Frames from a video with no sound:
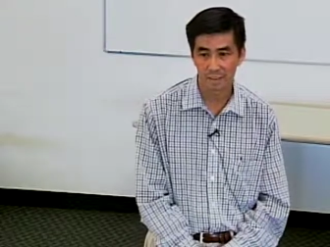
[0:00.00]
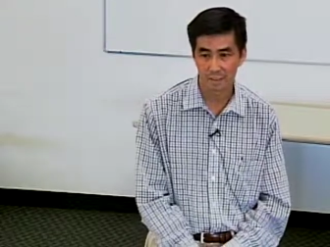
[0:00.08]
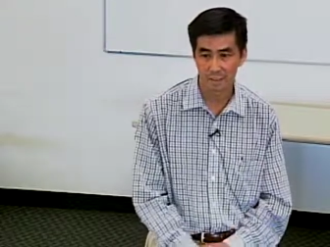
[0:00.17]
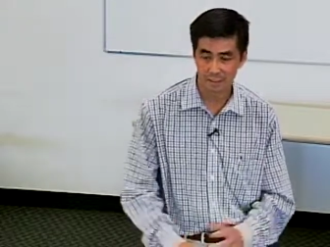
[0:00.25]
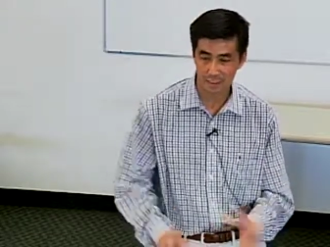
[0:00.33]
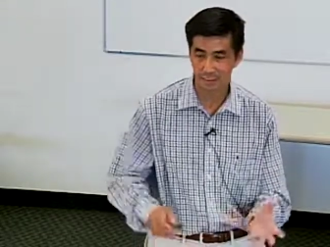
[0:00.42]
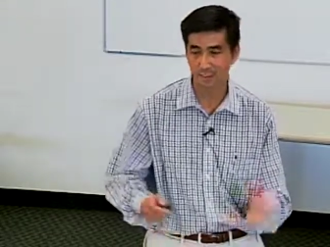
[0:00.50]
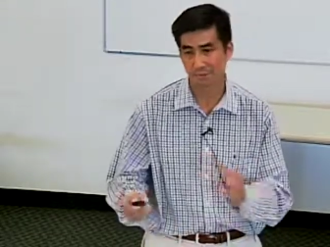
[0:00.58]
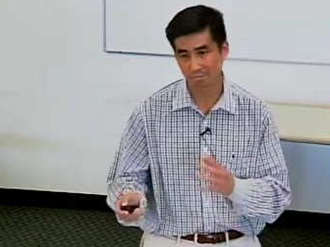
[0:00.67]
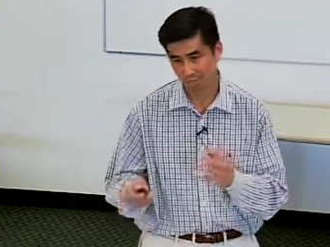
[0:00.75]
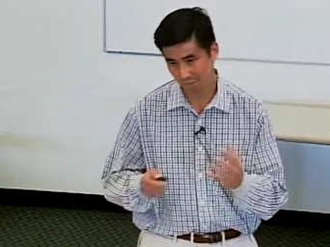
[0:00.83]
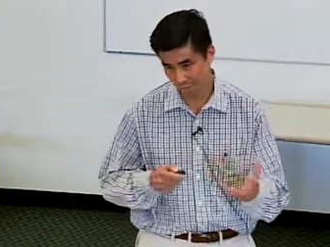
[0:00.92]
I think that's
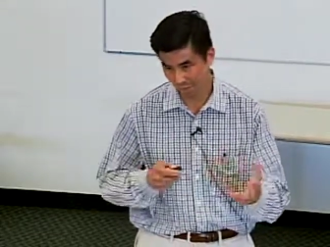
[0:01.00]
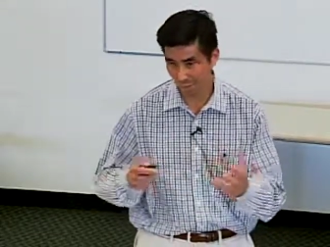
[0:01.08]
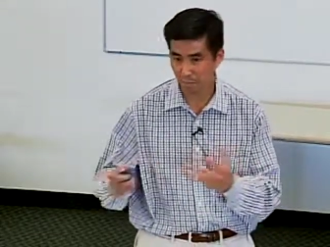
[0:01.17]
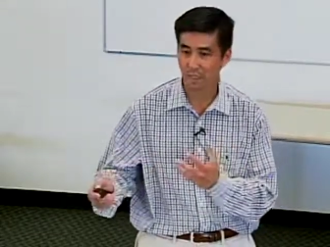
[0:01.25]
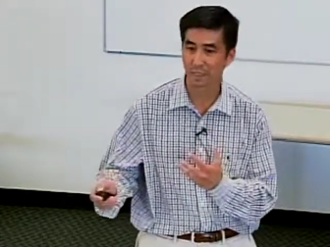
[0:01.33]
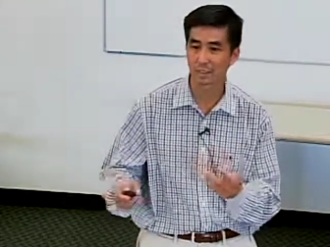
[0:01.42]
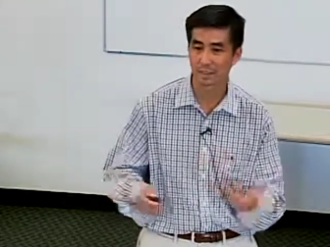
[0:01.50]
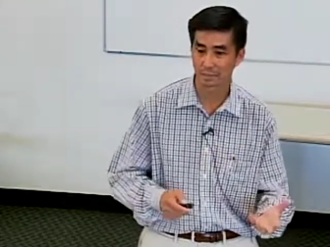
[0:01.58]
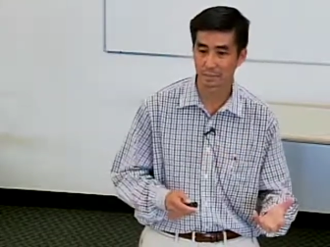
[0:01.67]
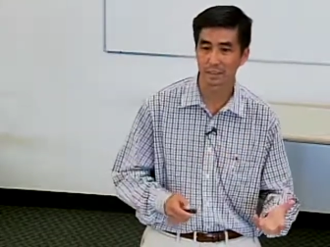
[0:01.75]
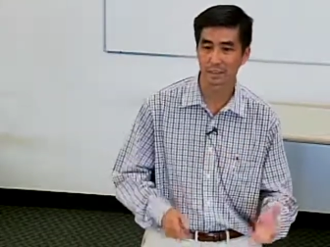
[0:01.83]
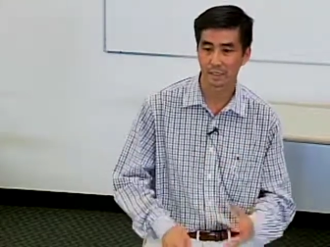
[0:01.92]
thinking behind it,
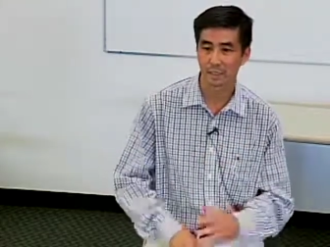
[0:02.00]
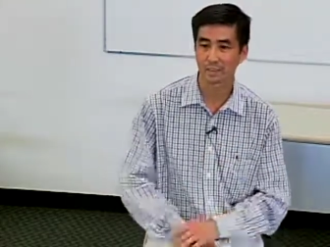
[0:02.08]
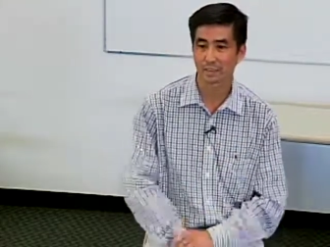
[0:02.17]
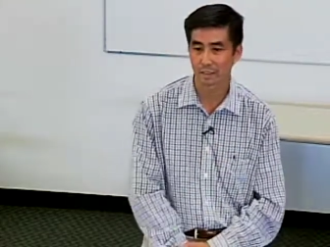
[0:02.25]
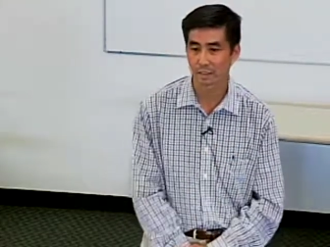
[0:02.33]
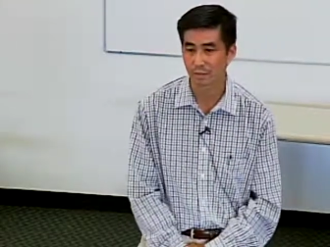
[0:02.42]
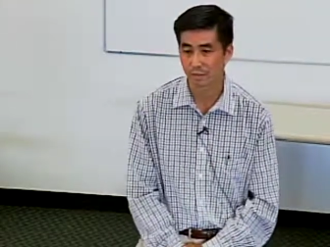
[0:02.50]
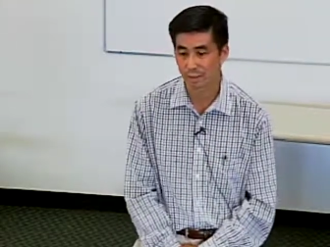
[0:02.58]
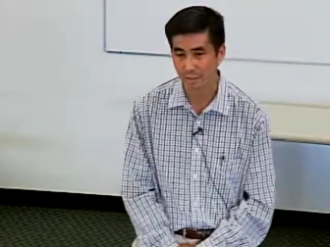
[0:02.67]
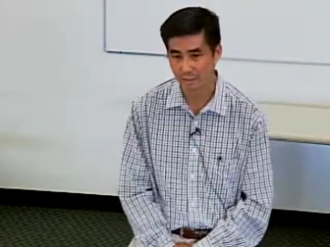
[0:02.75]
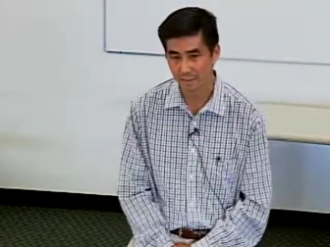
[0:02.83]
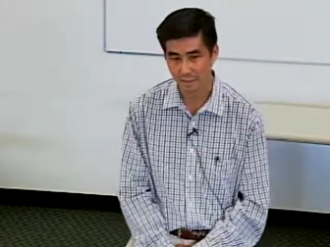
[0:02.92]
but yeah, I, I agree
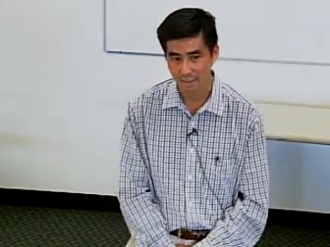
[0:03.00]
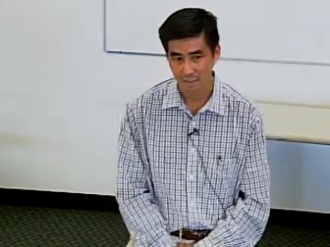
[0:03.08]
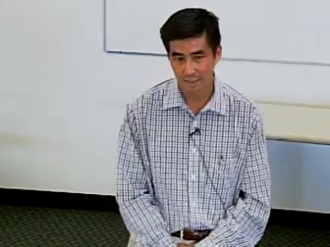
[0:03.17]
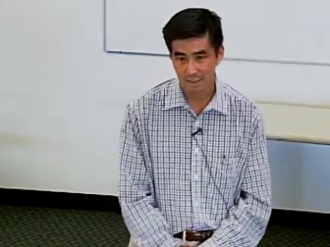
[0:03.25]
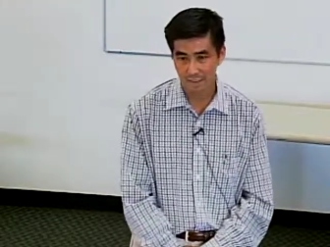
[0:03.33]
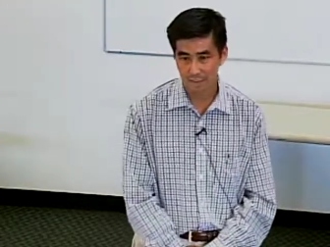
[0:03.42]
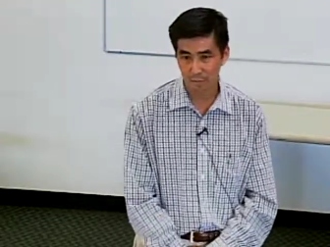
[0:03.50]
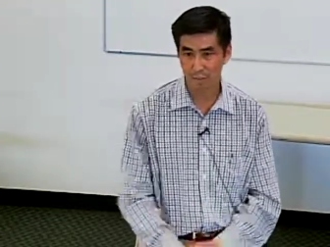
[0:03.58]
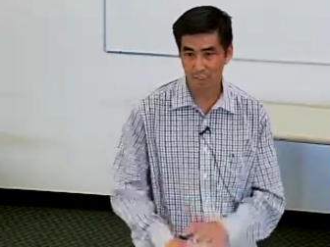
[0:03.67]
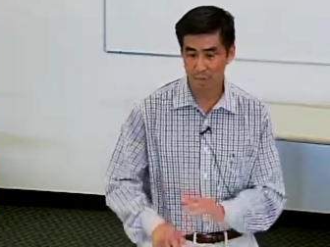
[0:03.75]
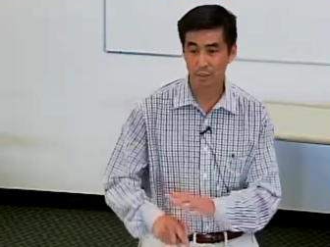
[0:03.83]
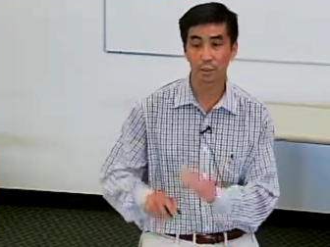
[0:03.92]
that it'd be
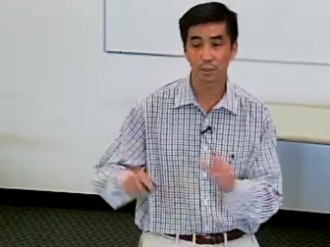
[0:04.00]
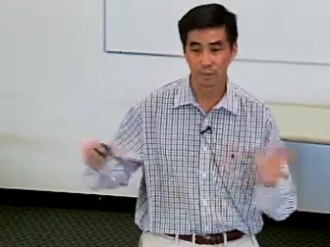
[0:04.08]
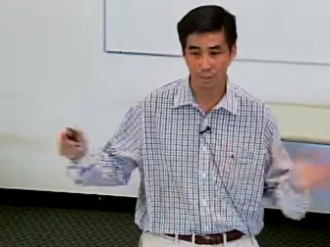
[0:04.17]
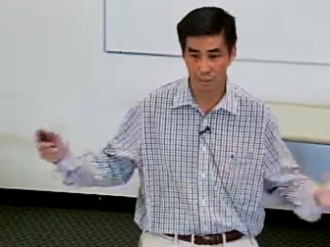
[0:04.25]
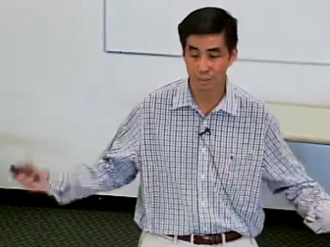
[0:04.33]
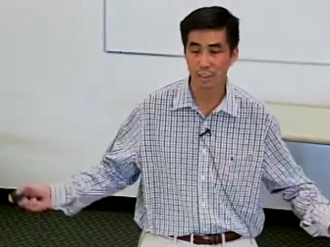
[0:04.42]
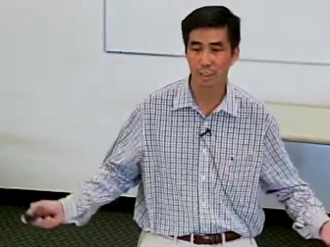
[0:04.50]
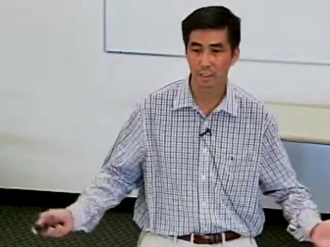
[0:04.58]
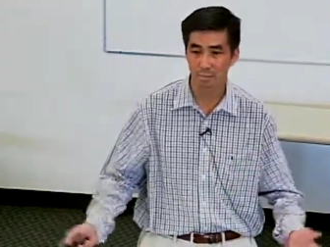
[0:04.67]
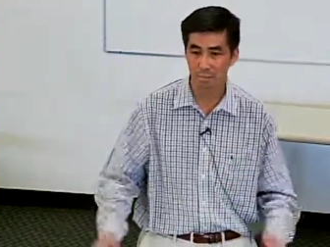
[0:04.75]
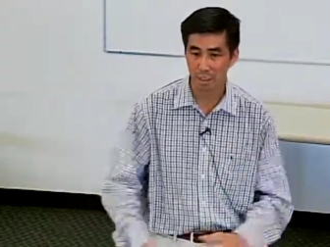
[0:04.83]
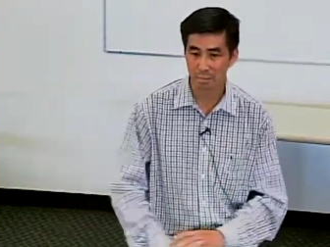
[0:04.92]
hard to screen the
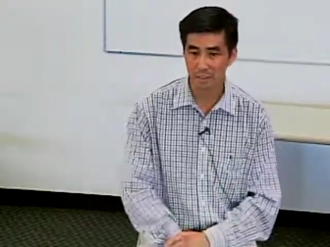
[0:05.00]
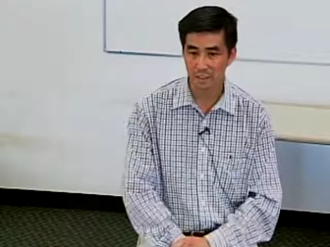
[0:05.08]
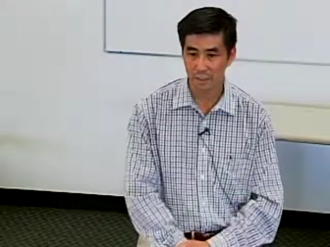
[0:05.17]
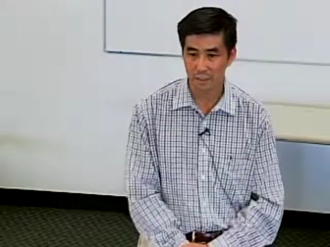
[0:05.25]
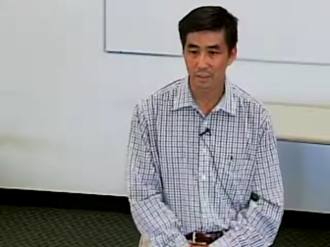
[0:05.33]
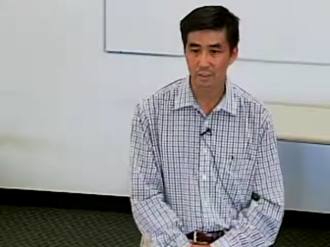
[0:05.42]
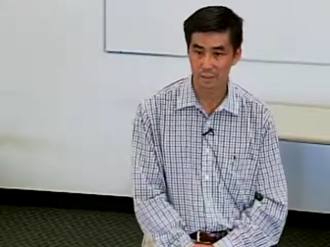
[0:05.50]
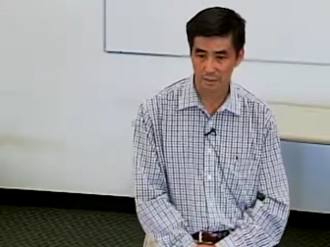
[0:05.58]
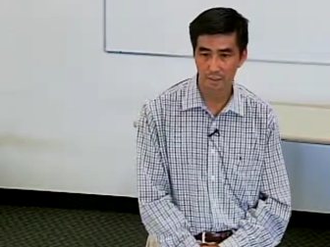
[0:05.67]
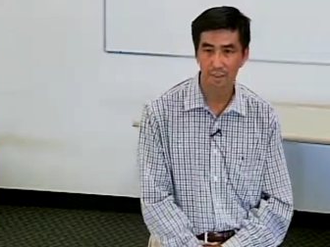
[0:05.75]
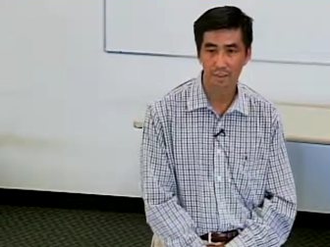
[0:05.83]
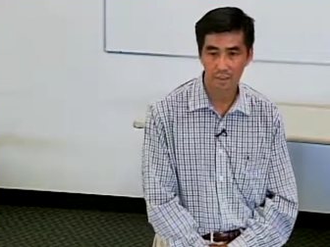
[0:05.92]
entire population,
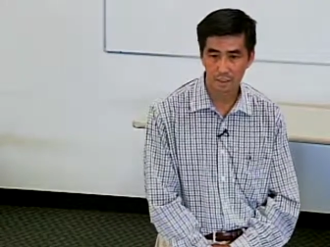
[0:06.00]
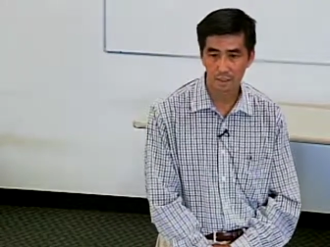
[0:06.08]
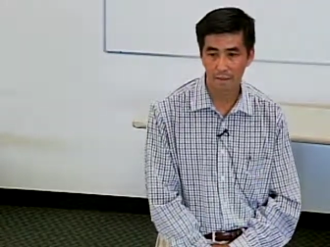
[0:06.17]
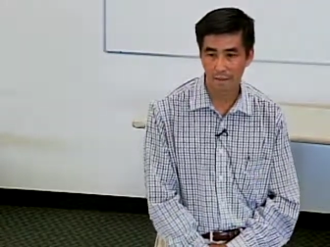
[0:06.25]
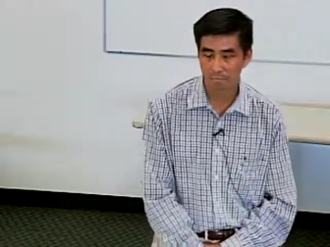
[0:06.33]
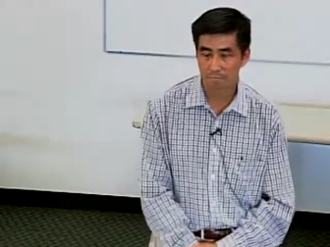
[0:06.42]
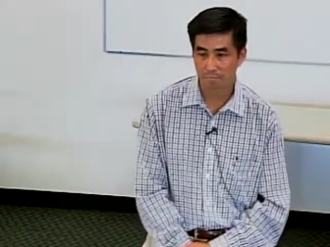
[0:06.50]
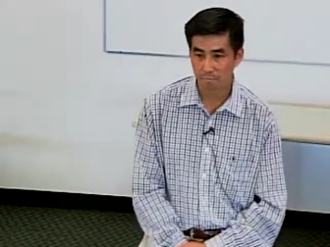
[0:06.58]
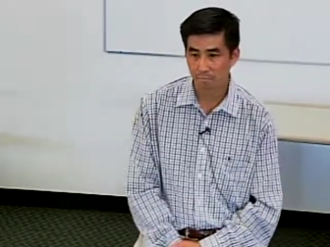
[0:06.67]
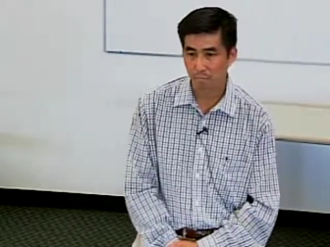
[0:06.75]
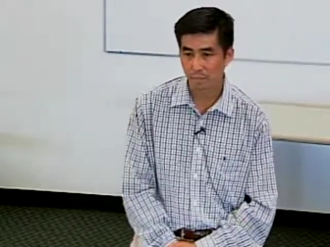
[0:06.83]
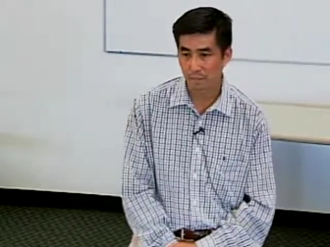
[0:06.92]
um,
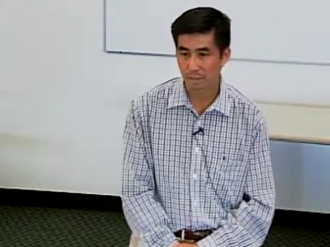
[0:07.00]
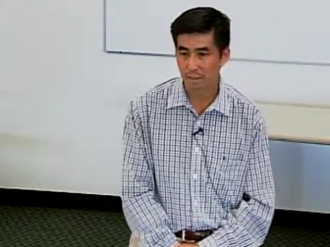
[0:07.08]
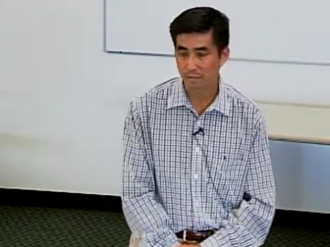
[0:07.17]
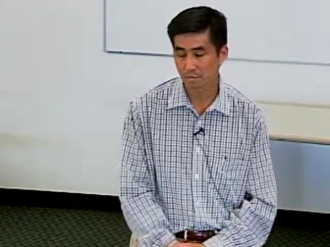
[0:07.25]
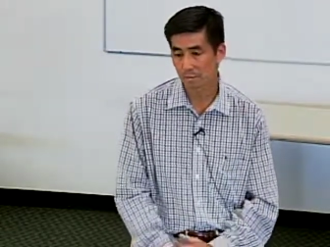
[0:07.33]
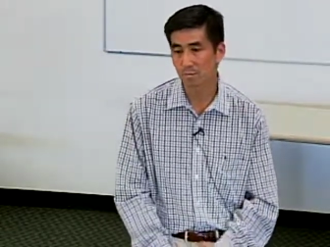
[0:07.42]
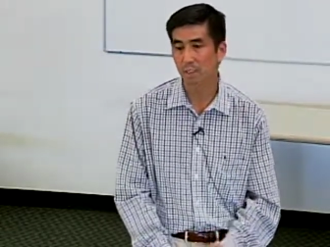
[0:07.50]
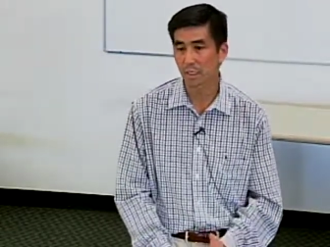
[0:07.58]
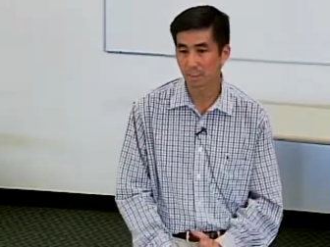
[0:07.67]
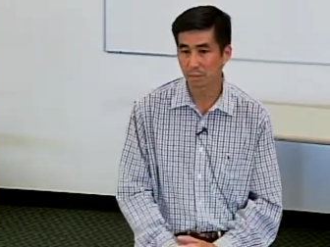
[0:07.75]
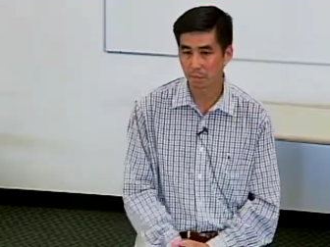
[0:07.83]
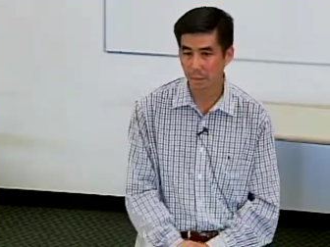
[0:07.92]
and it may
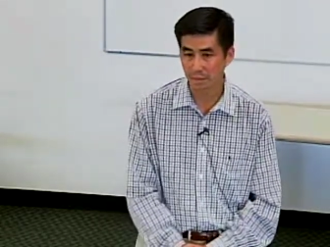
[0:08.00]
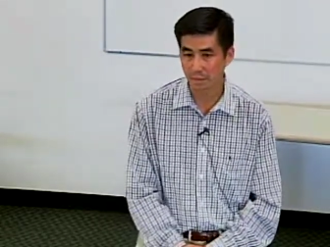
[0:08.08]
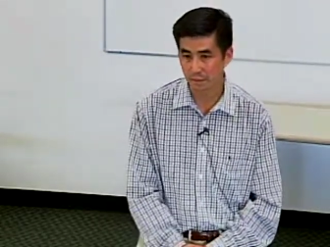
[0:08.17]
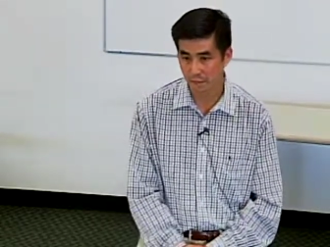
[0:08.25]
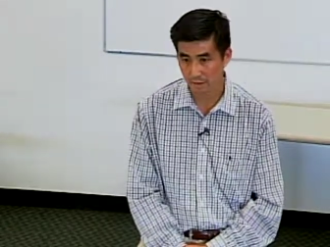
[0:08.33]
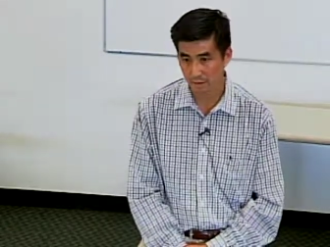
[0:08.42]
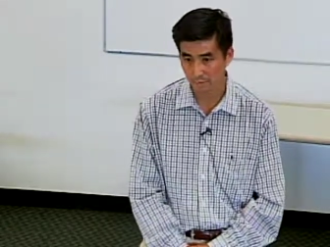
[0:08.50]
not be practical.